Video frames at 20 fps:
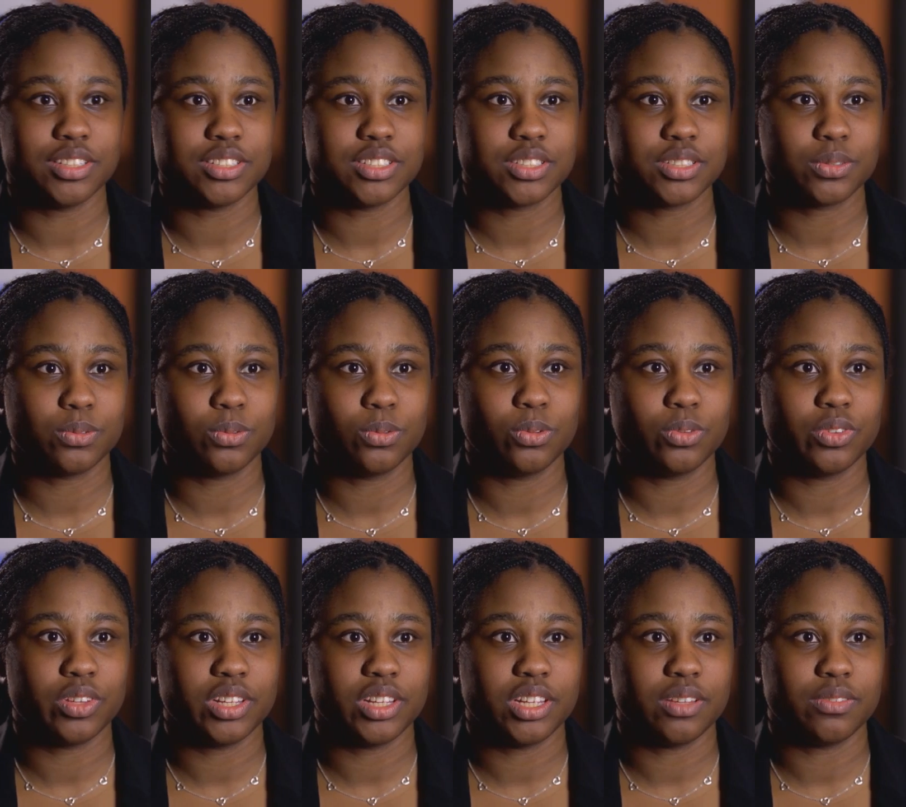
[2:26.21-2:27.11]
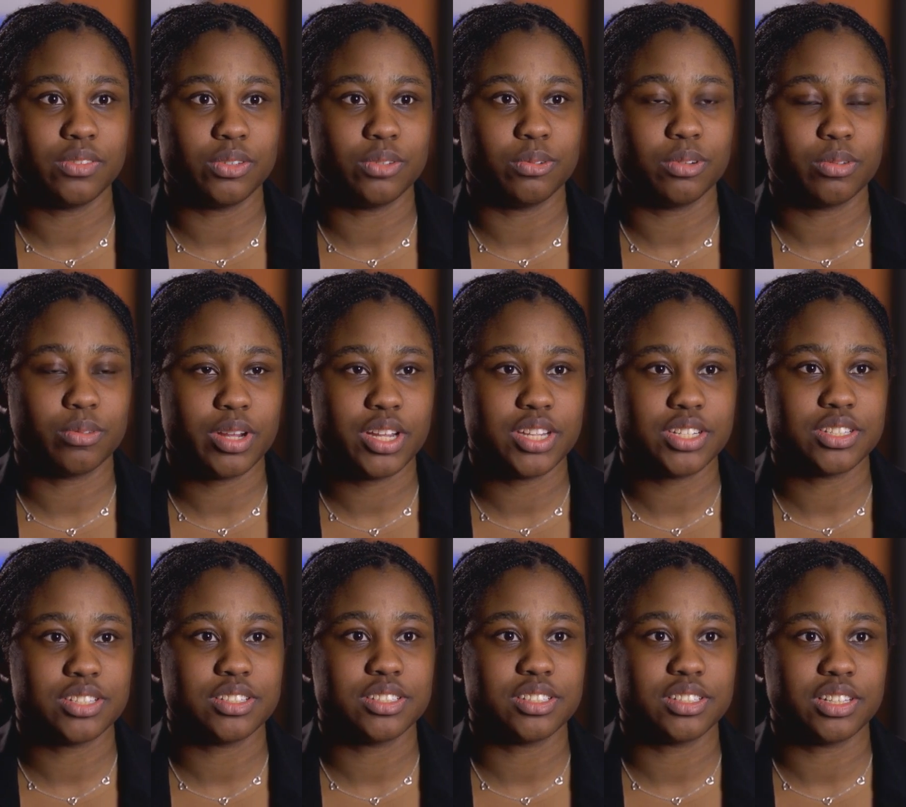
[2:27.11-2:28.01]
In school, they give you
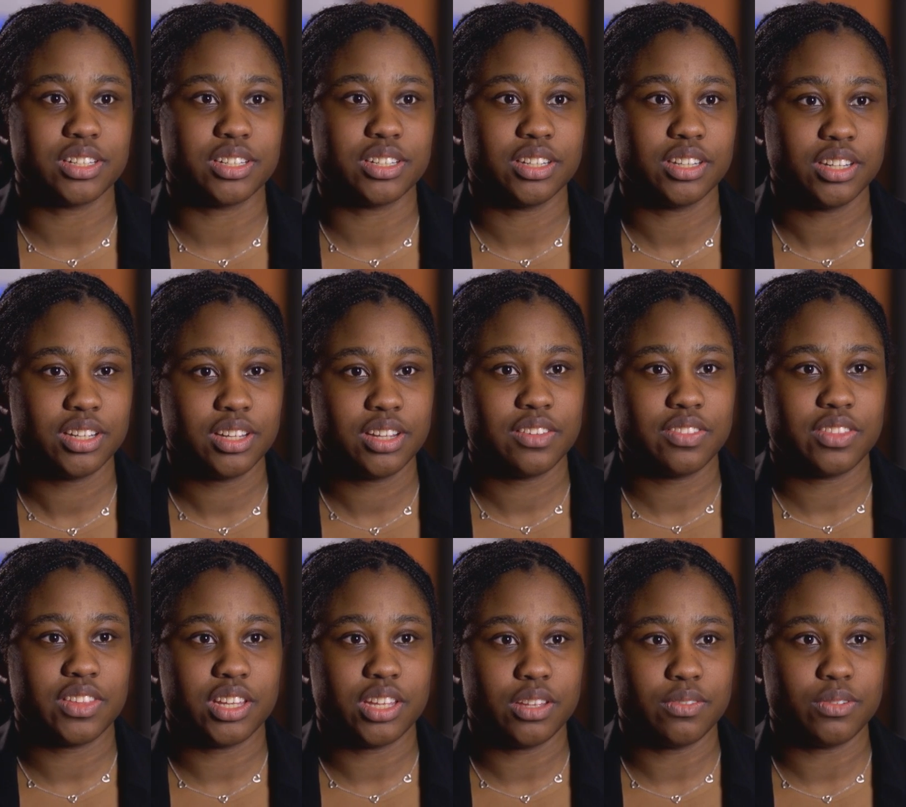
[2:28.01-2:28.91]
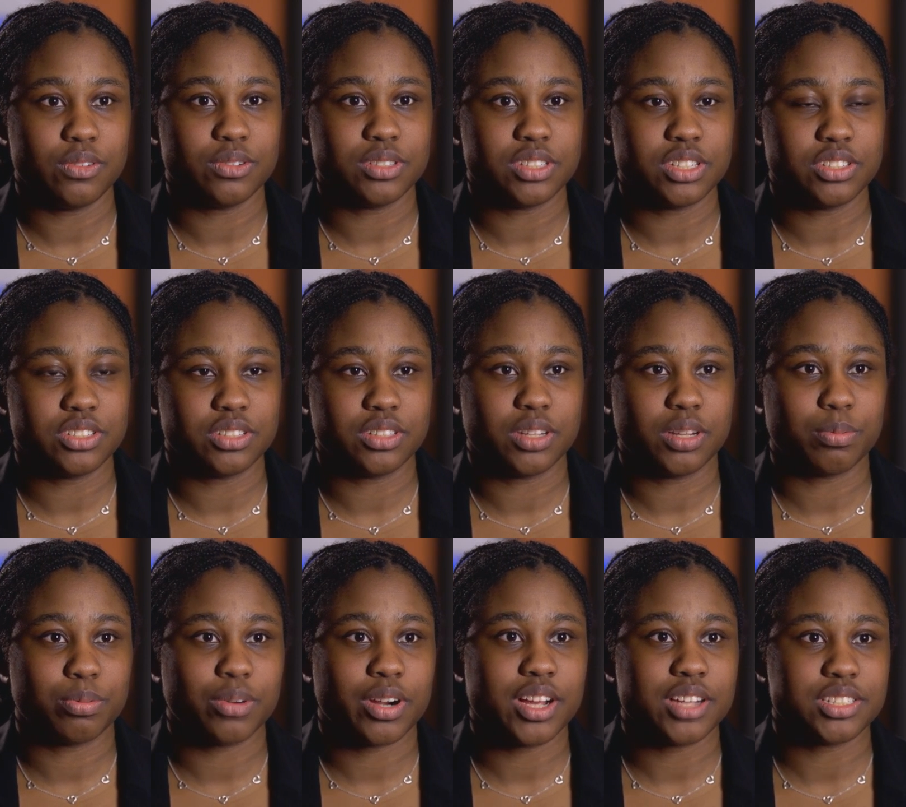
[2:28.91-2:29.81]
equations and they give you essentially a
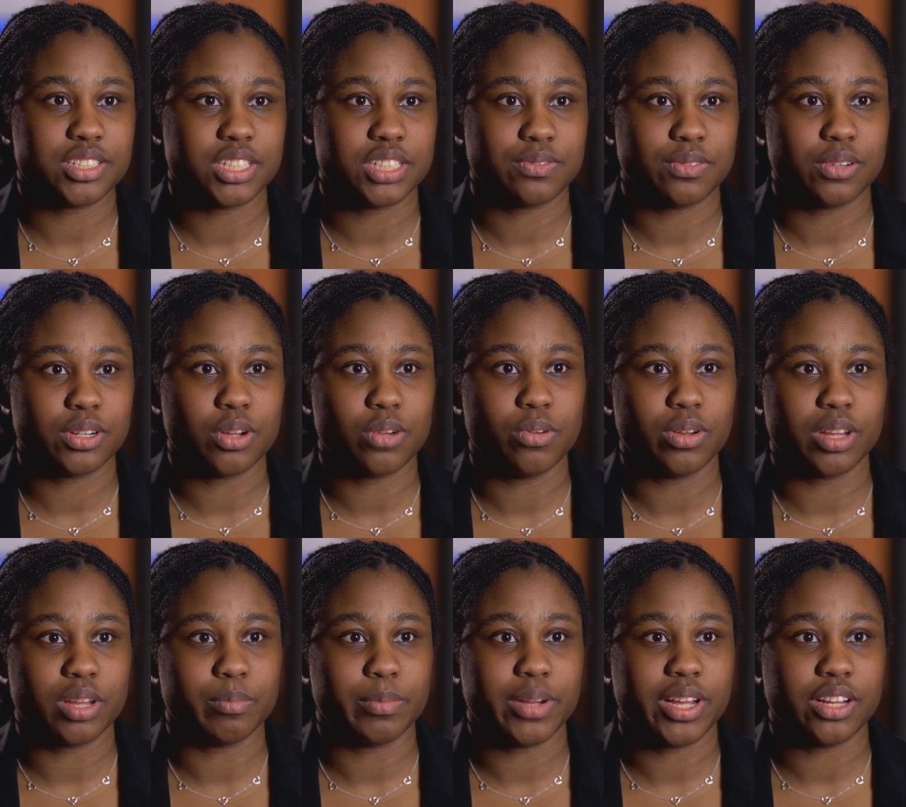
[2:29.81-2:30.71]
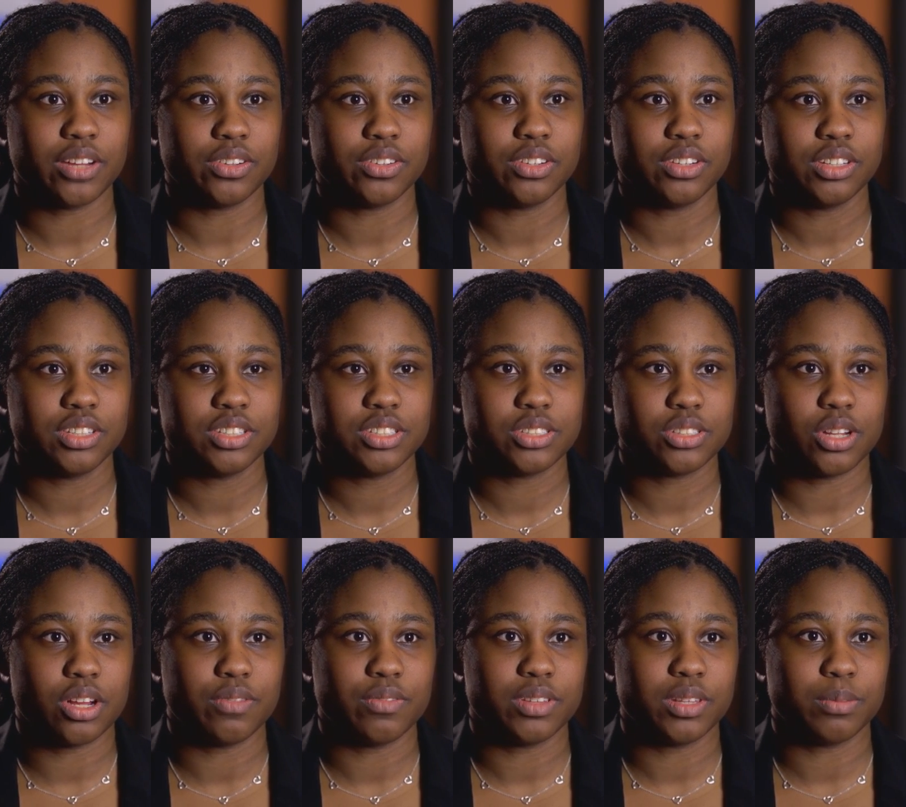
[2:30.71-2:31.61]
process for going about
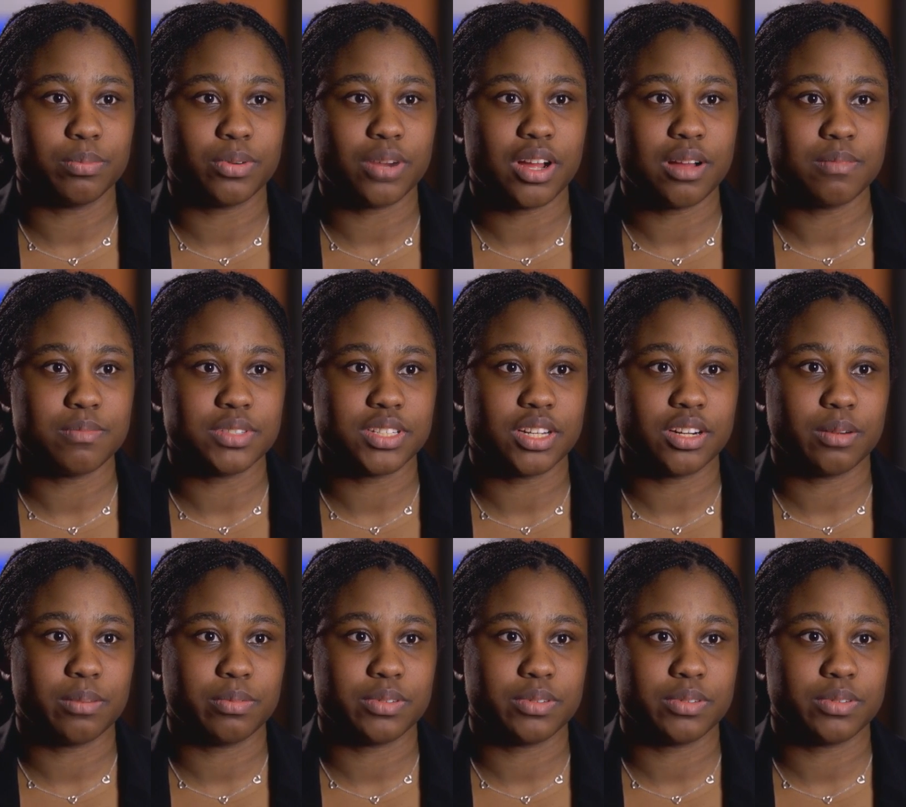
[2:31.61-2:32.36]
solving the problems that are